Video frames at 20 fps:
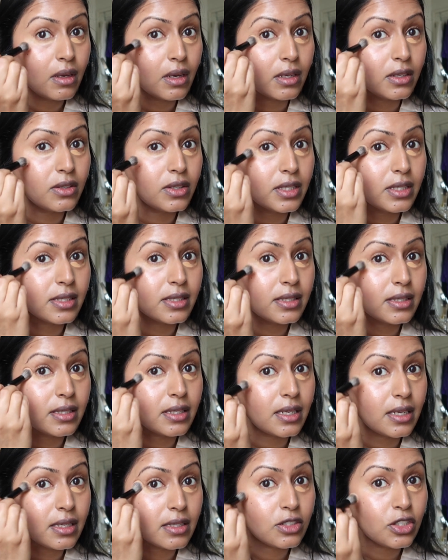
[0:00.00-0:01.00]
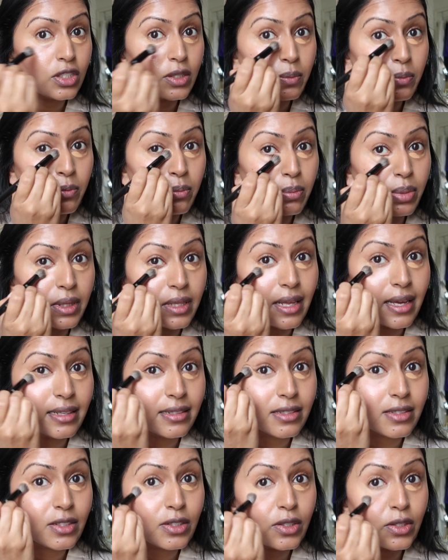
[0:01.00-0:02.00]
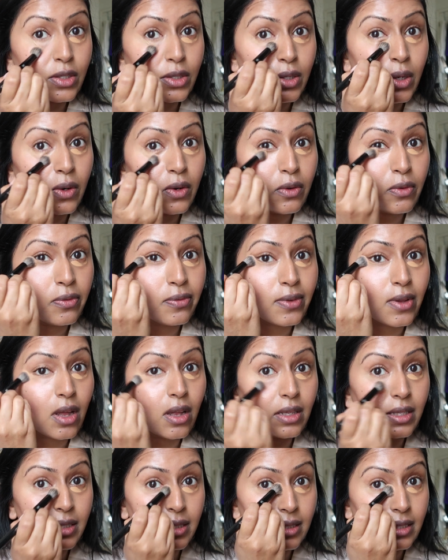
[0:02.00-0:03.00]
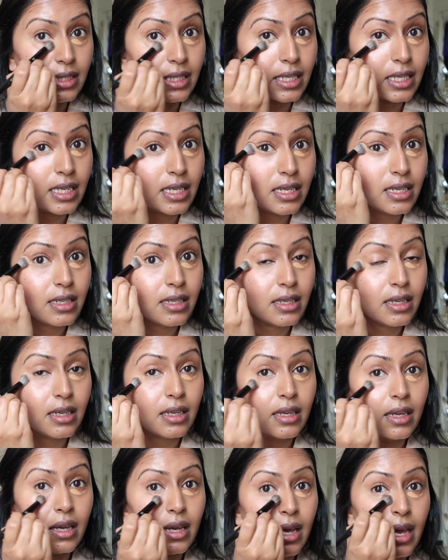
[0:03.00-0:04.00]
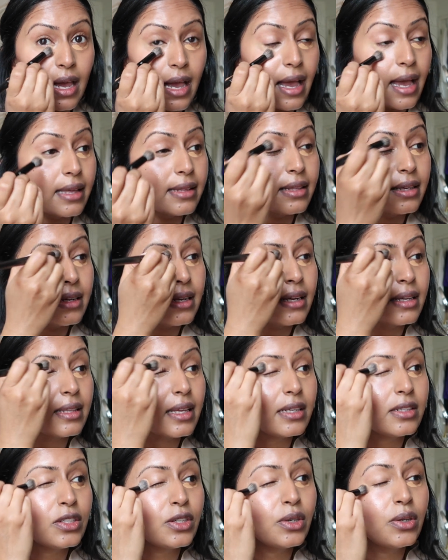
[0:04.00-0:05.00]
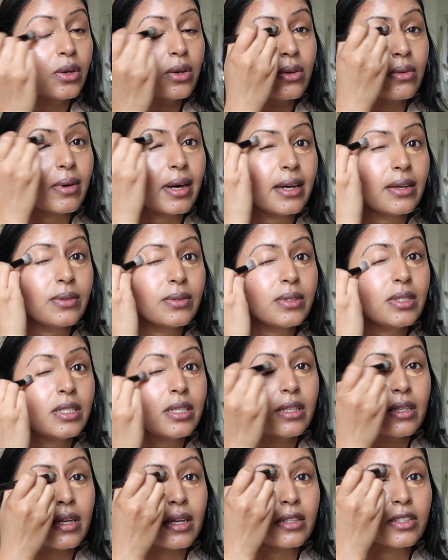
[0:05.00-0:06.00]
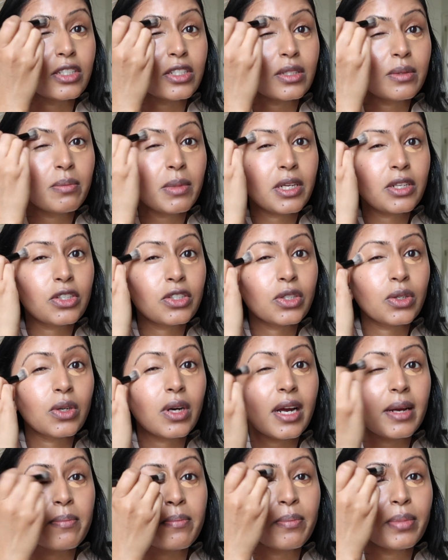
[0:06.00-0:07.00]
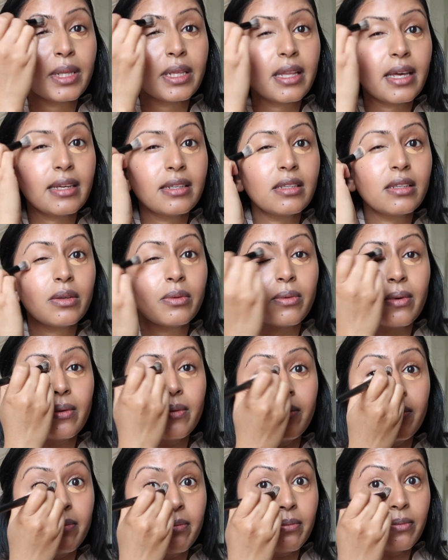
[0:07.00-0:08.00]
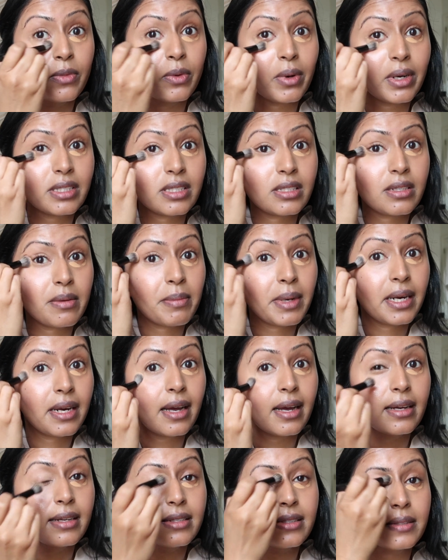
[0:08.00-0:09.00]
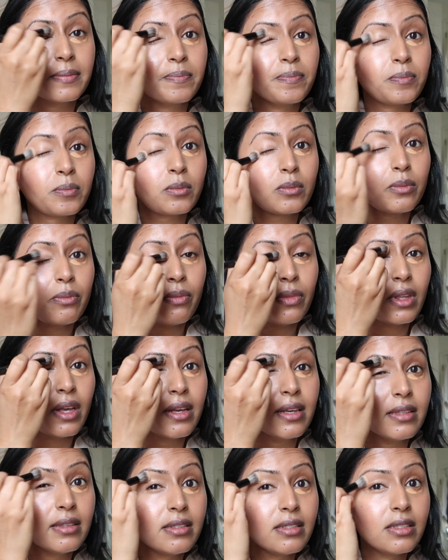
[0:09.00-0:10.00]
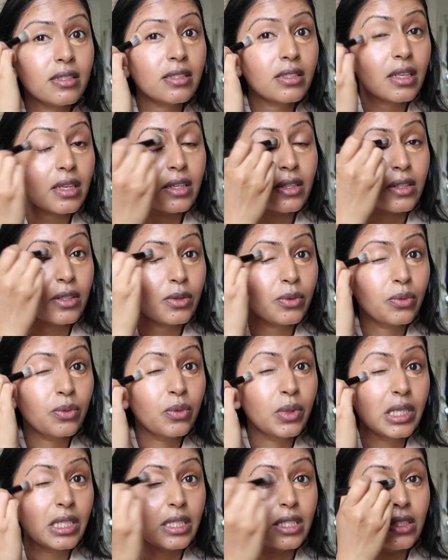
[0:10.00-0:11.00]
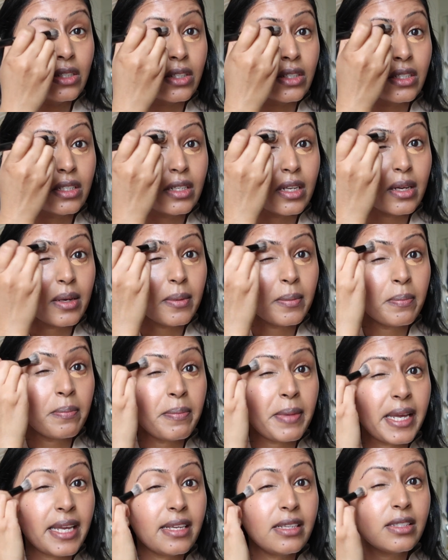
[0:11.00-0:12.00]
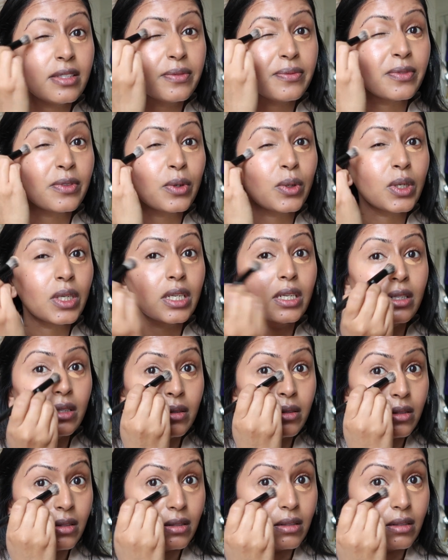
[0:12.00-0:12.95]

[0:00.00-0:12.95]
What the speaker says: and you can see it just blends so flawlessly. And then I like to go around and just make sure I blend the rest of my eyes. And this is like a really good base for